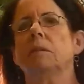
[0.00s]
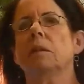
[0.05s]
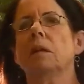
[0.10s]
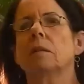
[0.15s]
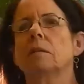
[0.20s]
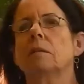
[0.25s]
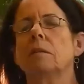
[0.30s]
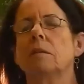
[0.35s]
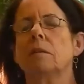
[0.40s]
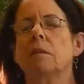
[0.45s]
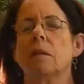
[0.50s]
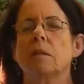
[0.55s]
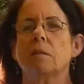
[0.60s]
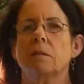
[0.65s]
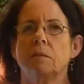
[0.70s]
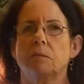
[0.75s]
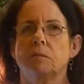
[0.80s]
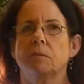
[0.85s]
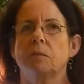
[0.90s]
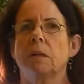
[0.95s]

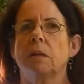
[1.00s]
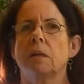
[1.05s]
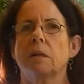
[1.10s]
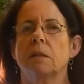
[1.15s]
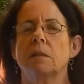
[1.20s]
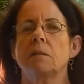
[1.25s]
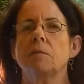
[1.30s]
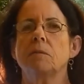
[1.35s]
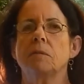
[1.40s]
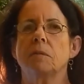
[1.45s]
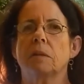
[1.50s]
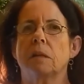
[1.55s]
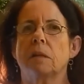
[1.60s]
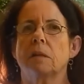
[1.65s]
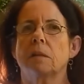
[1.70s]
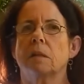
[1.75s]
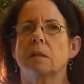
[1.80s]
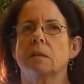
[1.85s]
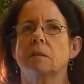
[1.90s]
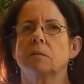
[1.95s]
1995, I
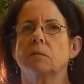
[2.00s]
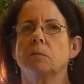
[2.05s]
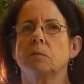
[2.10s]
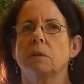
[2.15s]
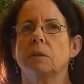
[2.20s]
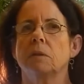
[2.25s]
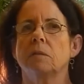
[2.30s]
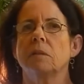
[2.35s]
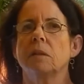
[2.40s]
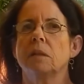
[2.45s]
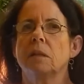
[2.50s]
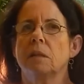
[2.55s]
underwent